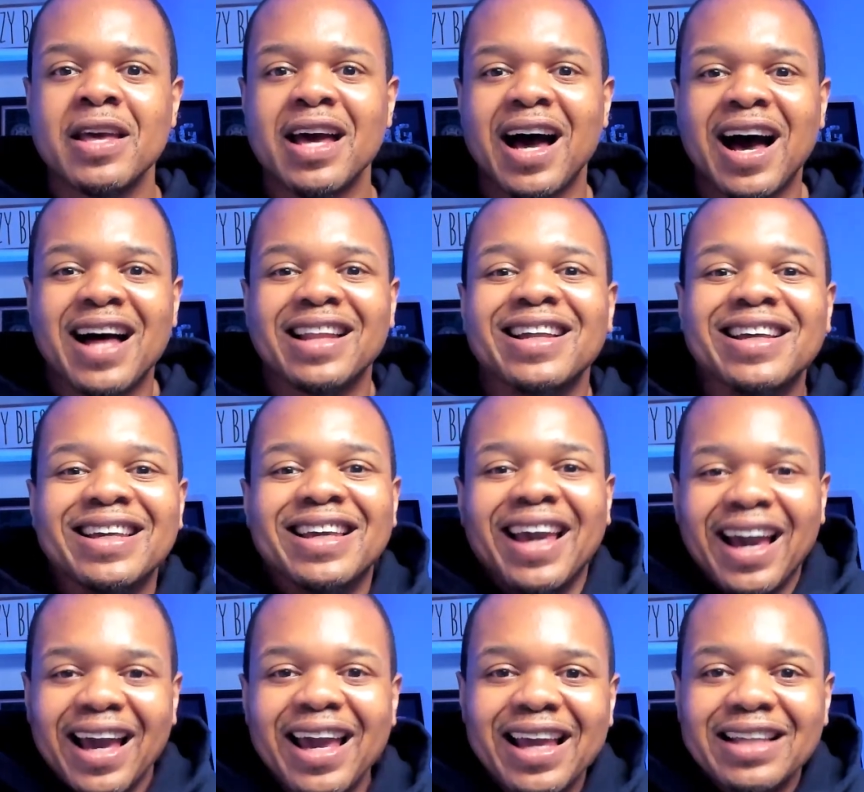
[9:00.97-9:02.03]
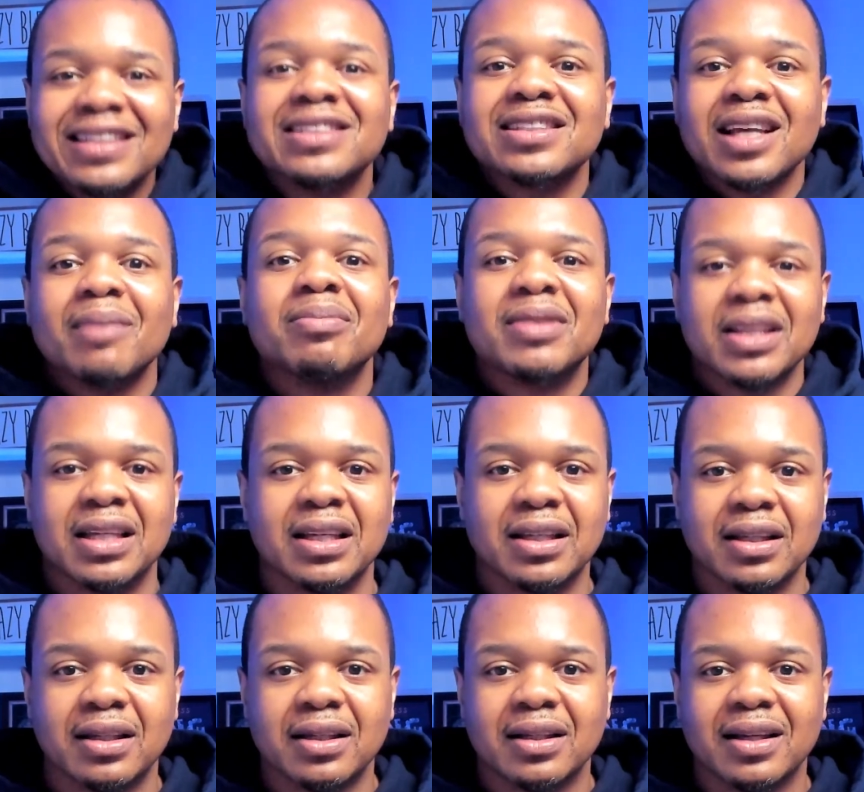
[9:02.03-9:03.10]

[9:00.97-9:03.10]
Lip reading: I gain something.